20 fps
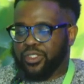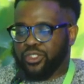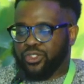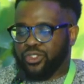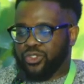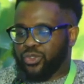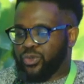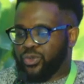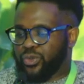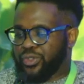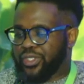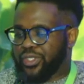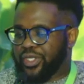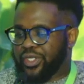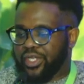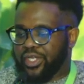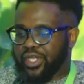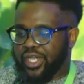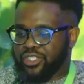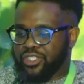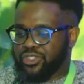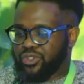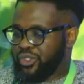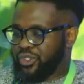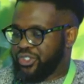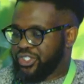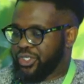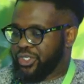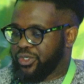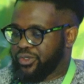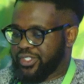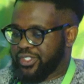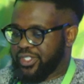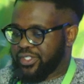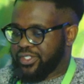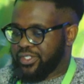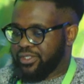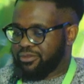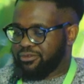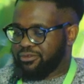through the hydrological
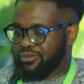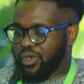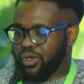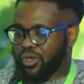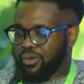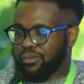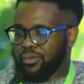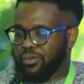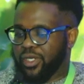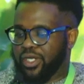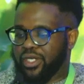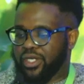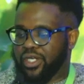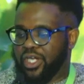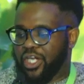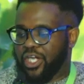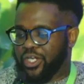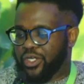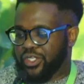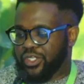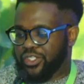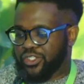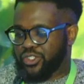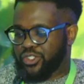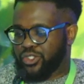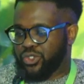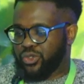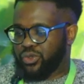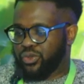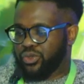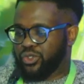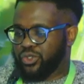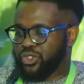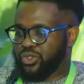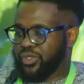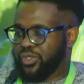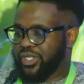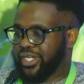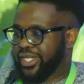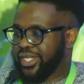season from August to
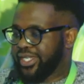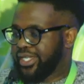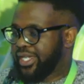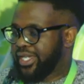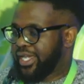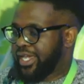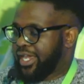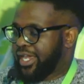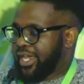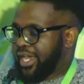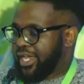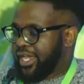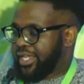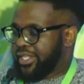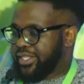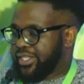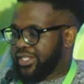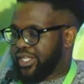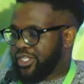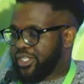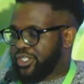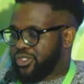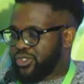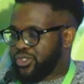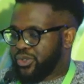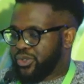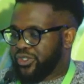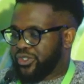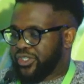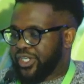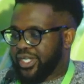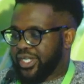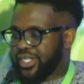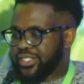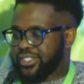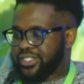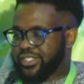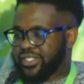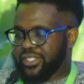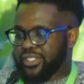July. And then to your
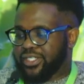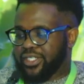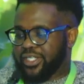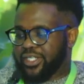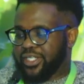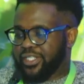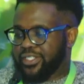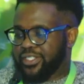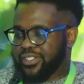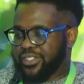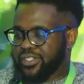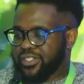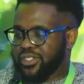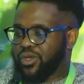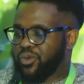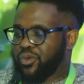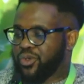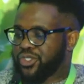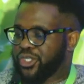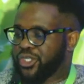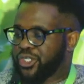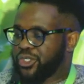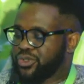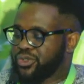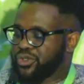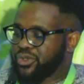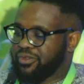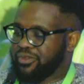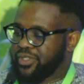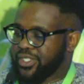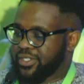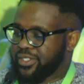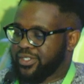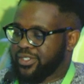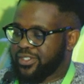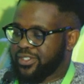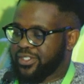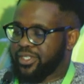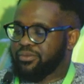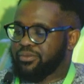right, this is now water use of the
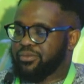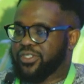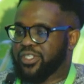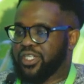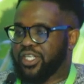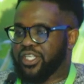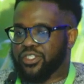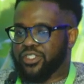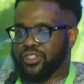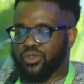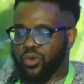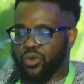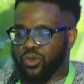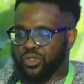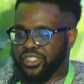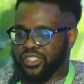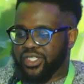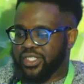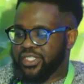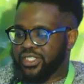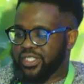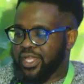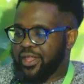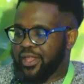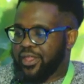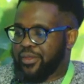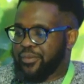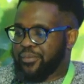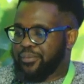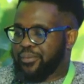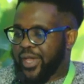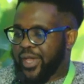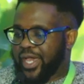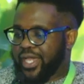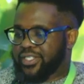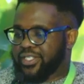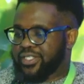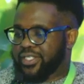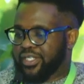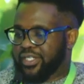same selected orchards,
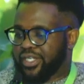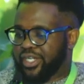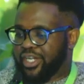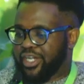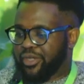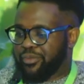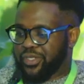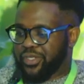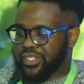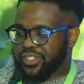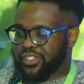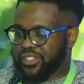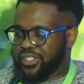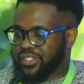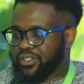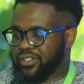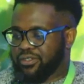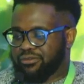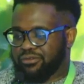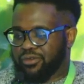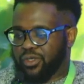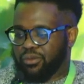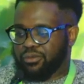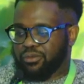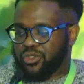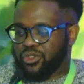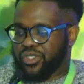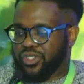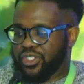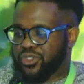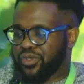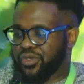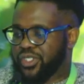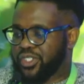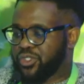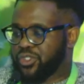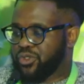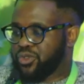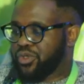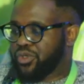but per season from
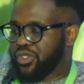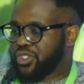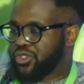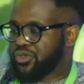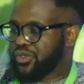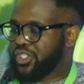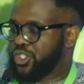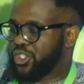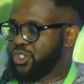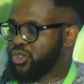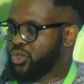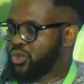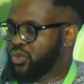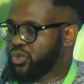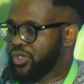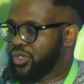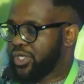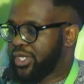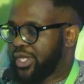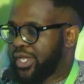2020 to 2022.